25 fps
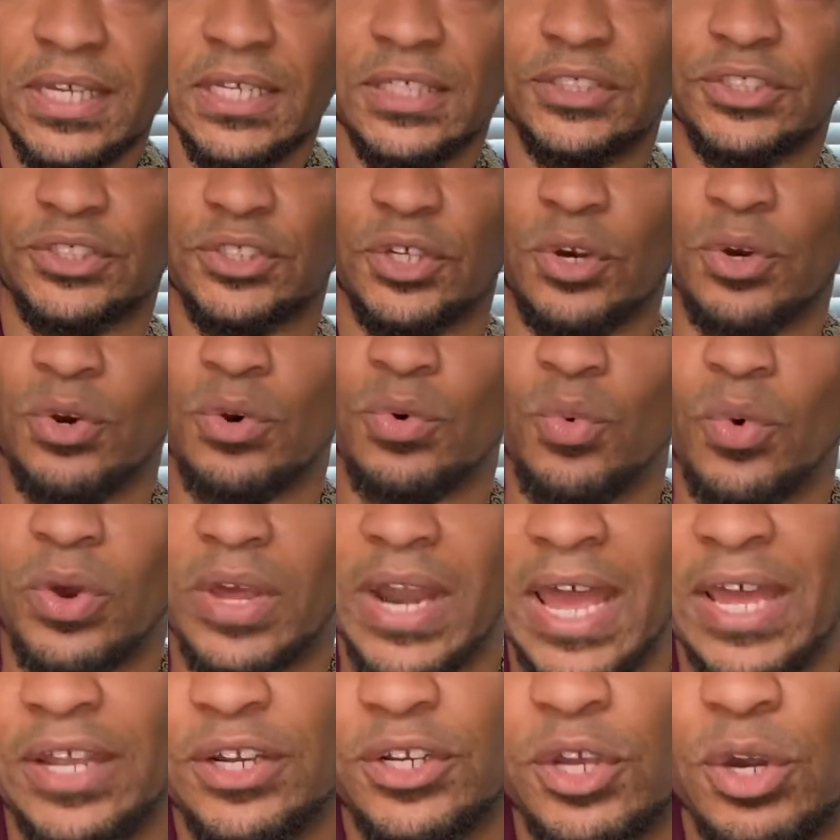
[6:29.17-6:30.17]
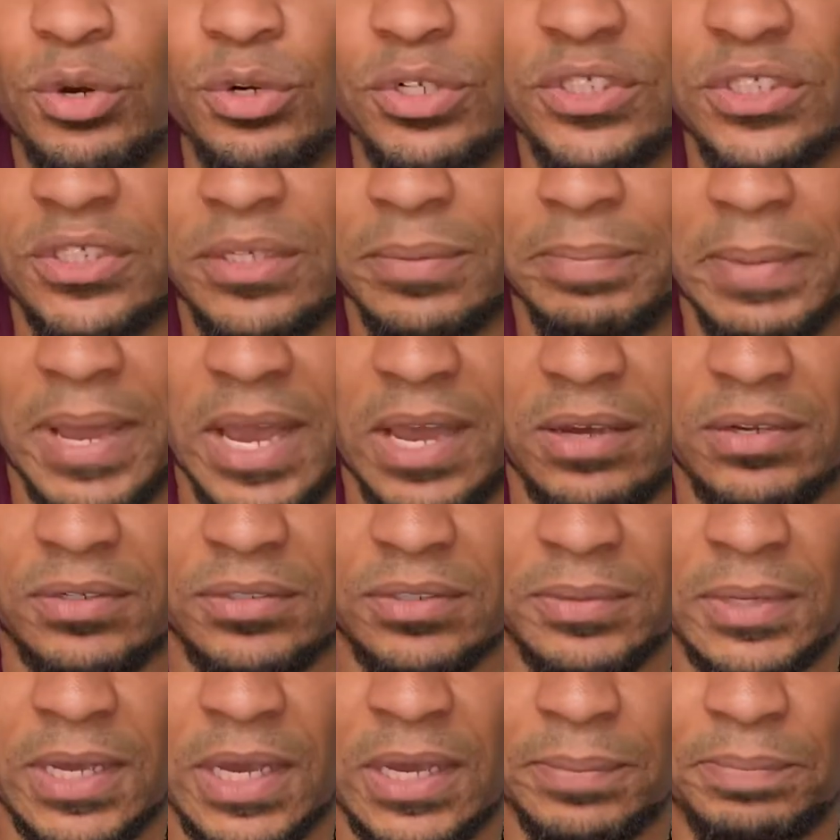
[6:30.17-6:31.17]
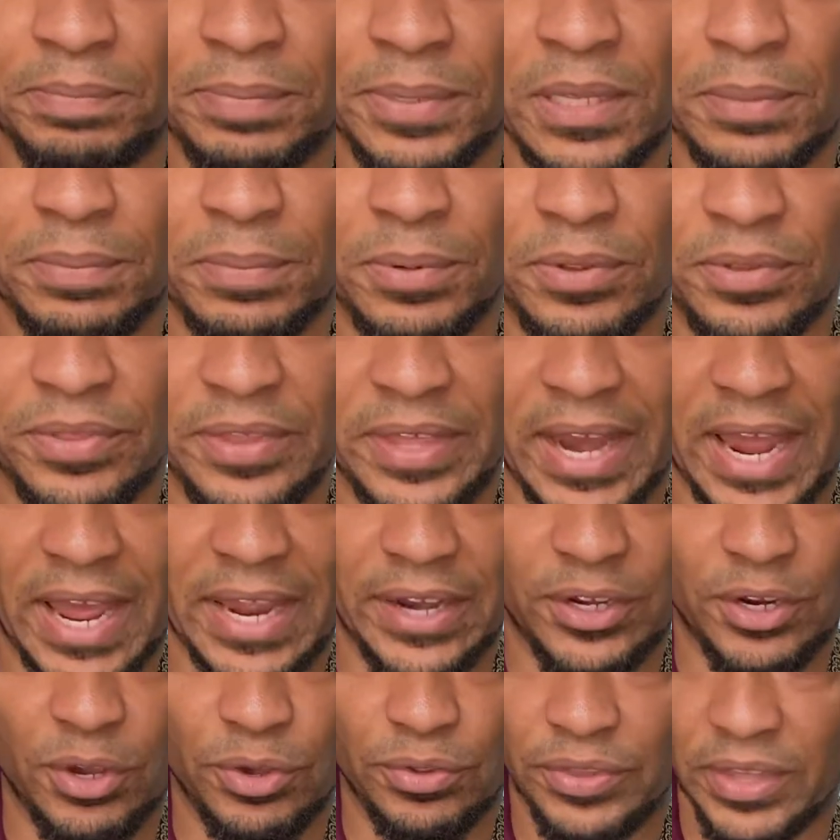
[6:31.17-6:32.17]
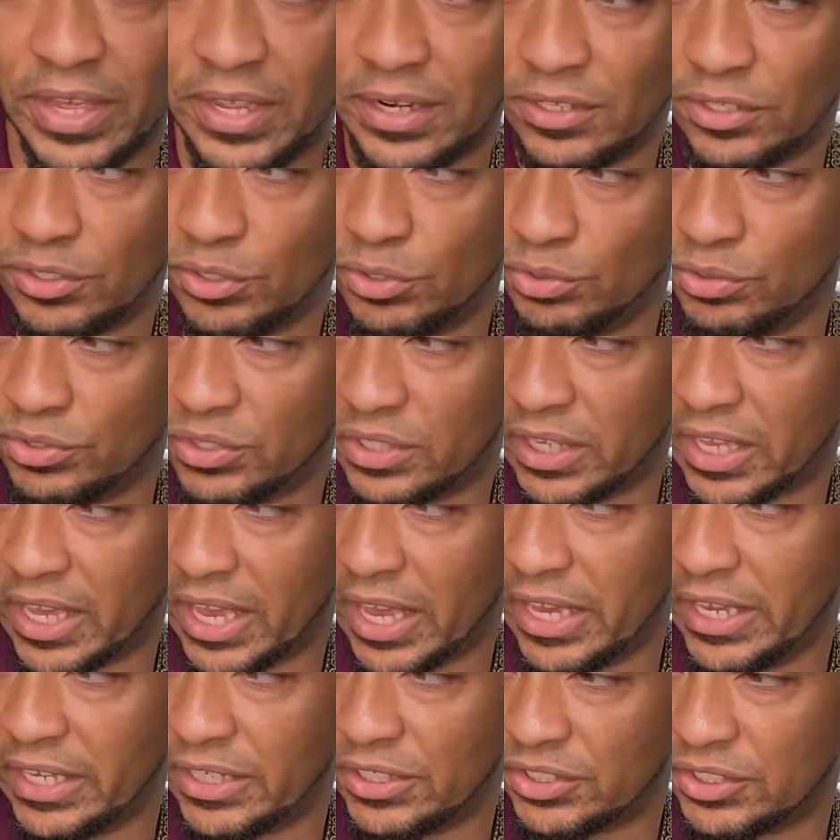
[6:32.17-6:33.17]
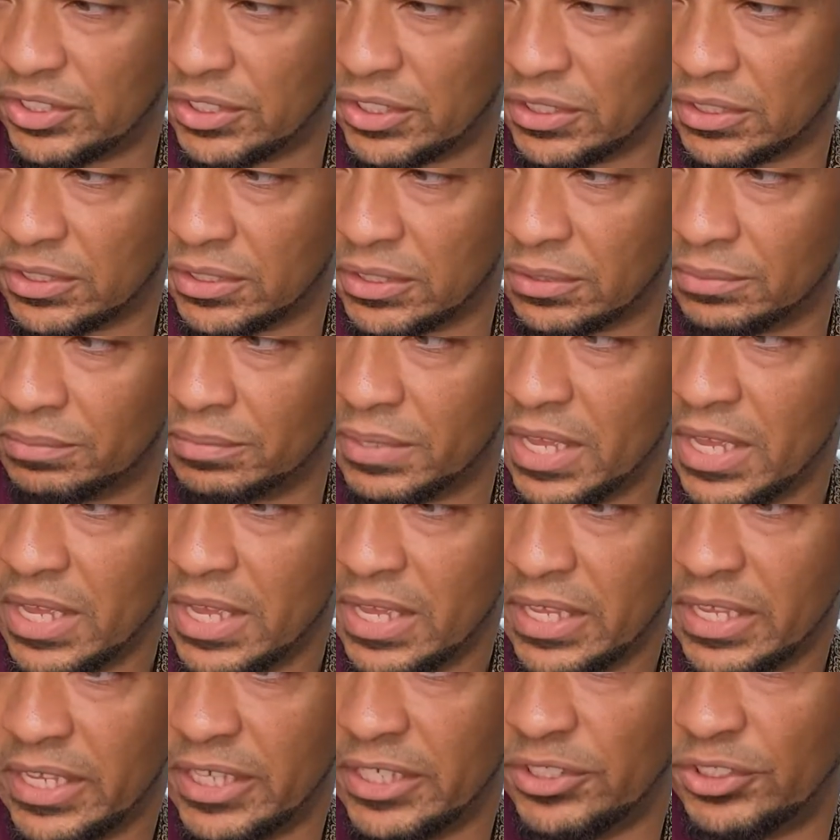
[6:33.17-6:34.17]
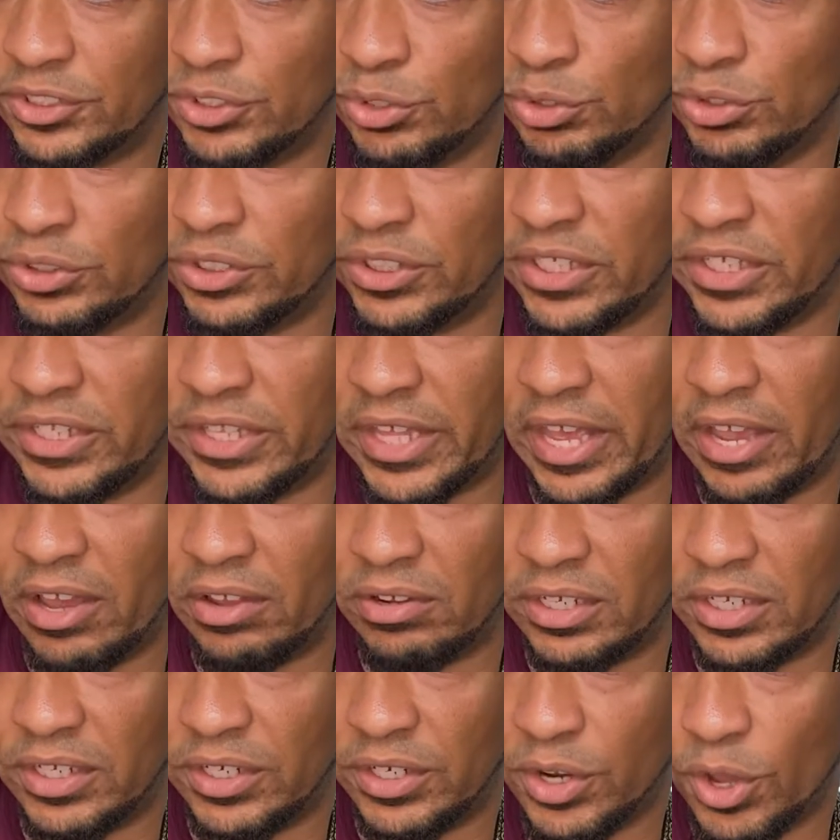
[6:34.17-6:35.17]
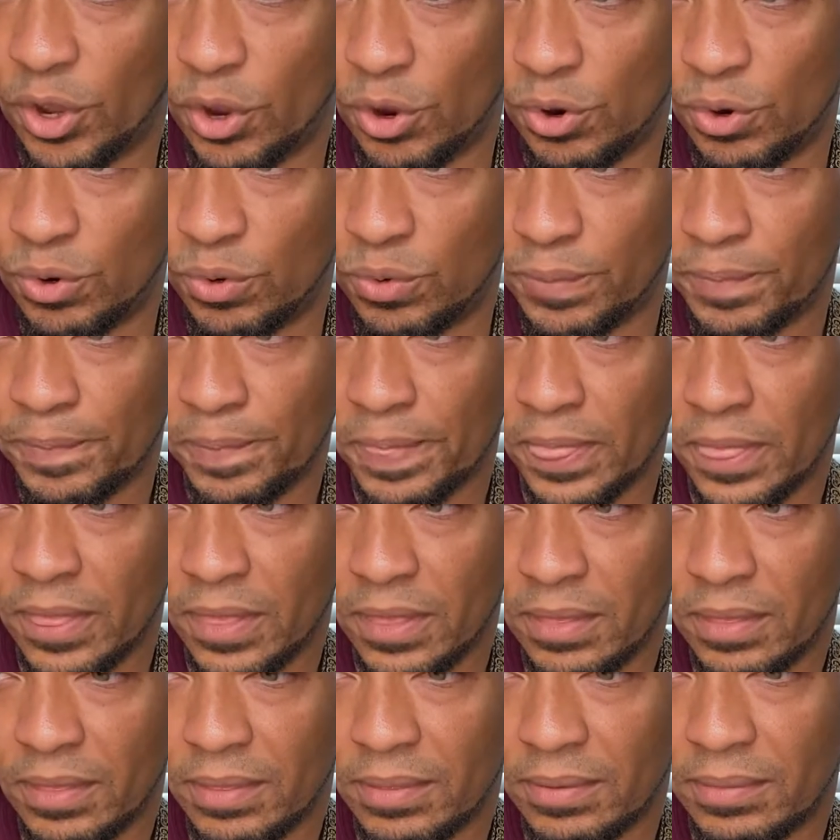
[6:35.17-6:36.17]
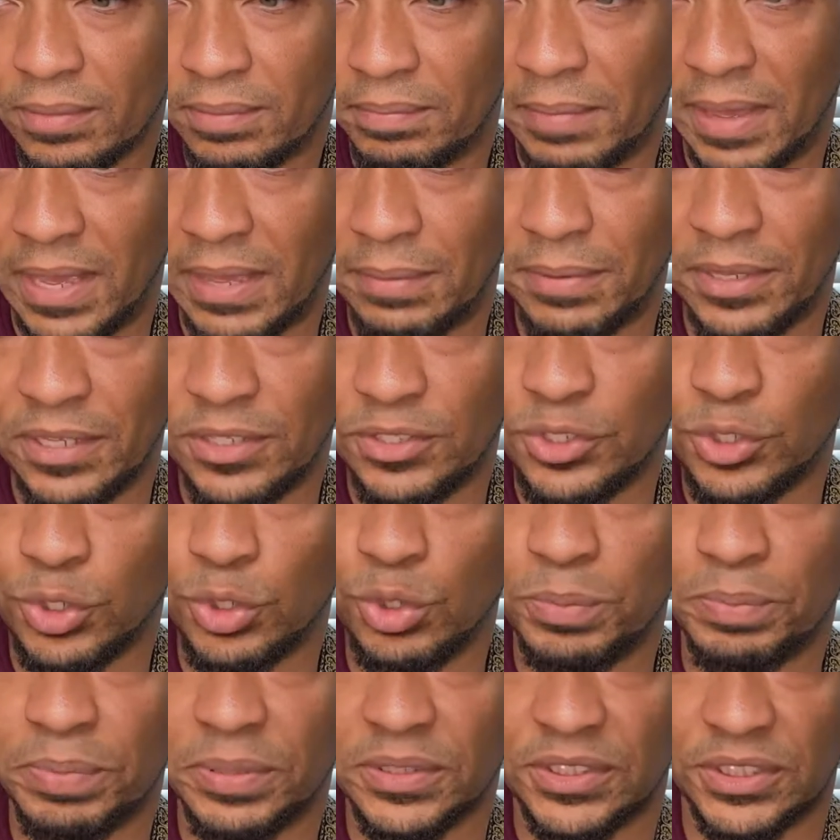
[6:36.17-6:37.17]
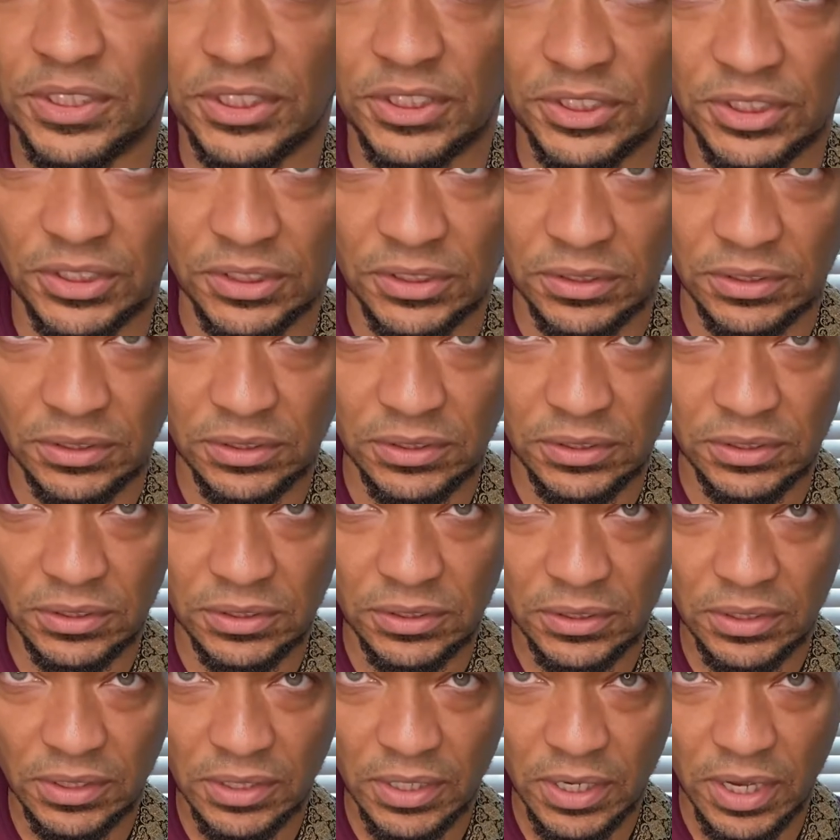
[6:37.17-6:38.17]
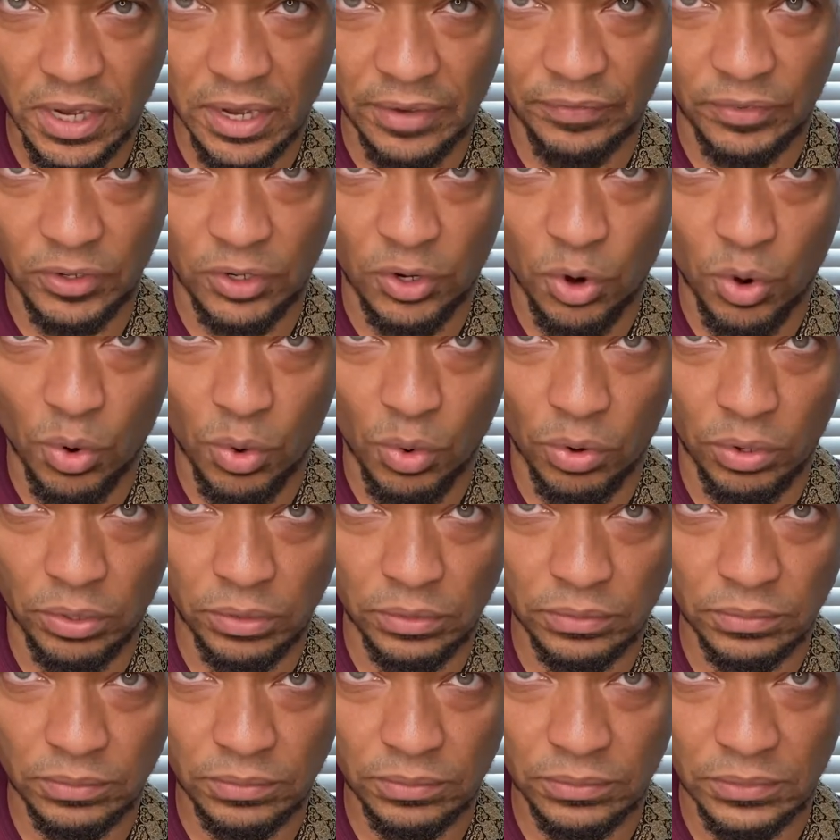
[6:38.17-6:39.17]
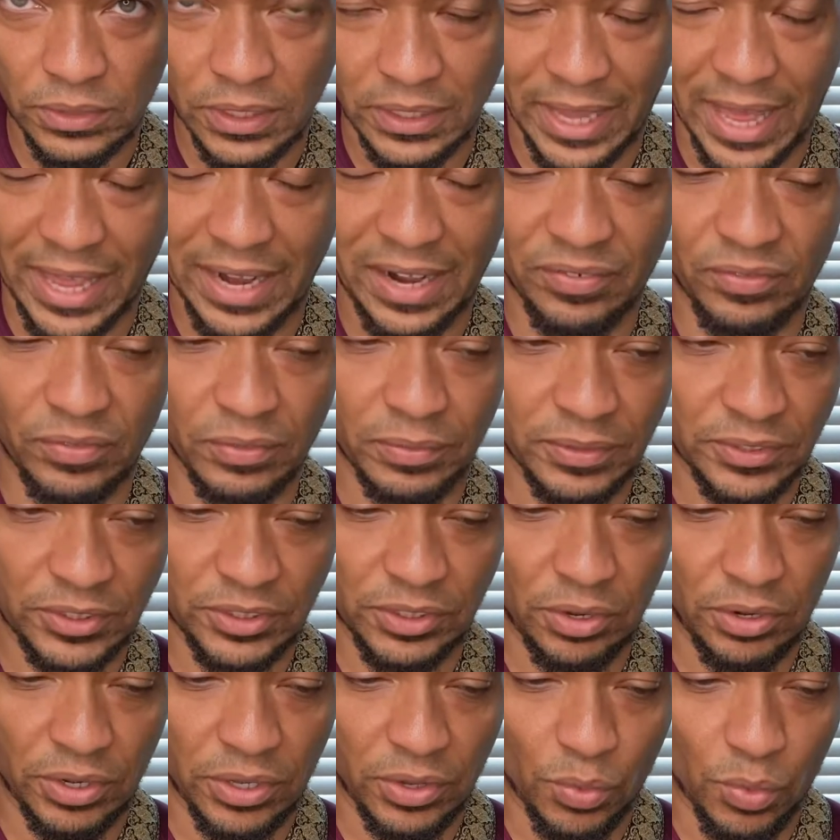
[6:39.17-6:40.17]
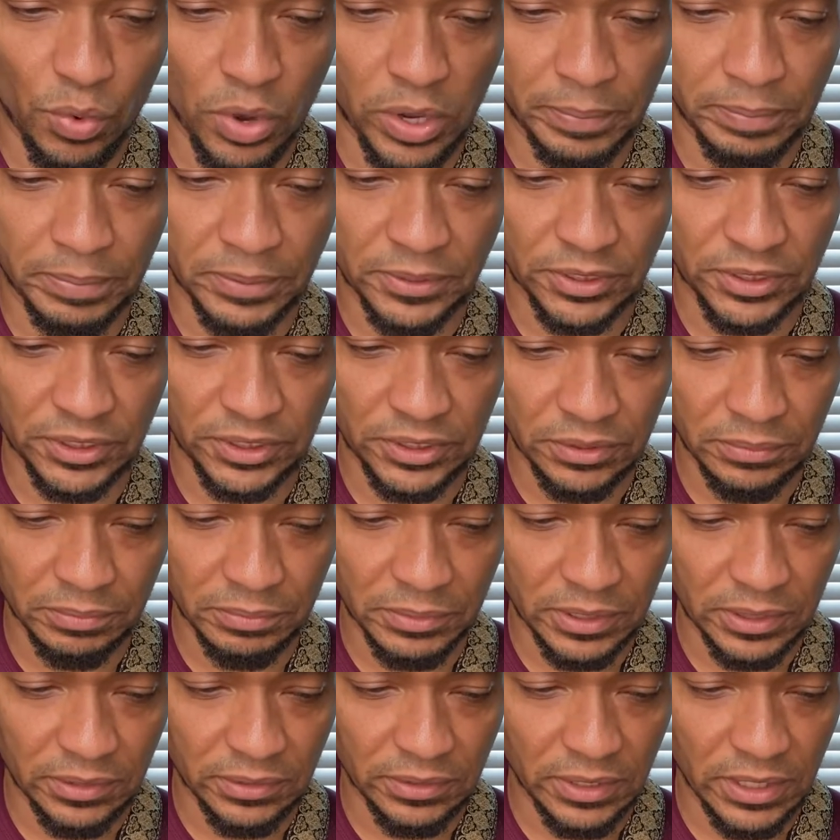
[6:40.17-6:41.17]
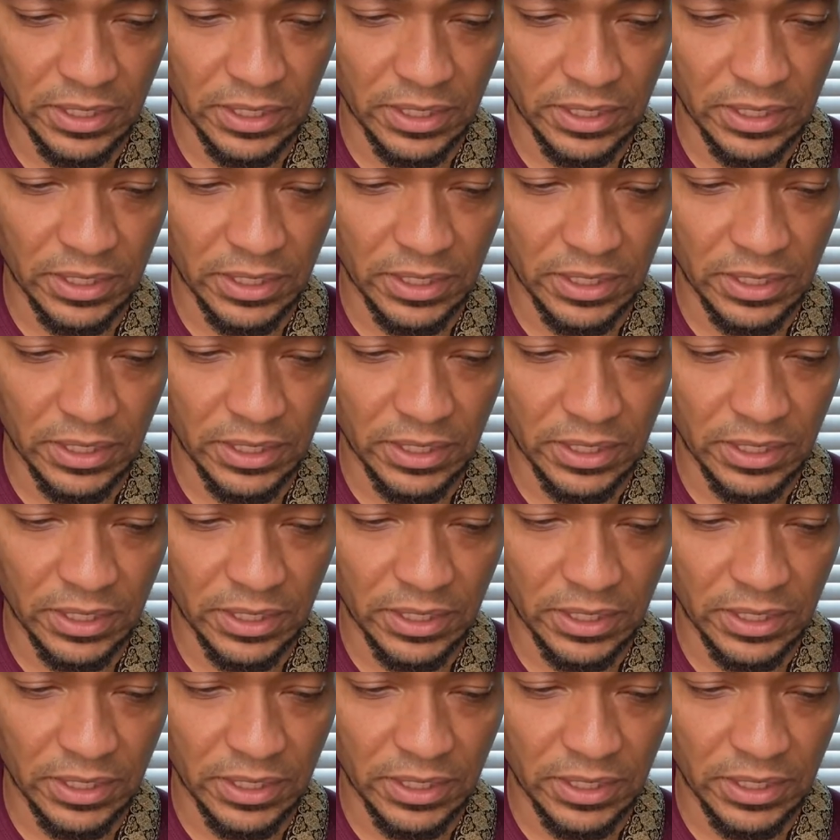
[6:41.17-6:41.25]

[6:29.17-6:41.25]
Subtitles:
So what I notice about people that I know that use the cage system is usually they only know maybe 2 positions of a chord. A lot of them it's only 1 position, but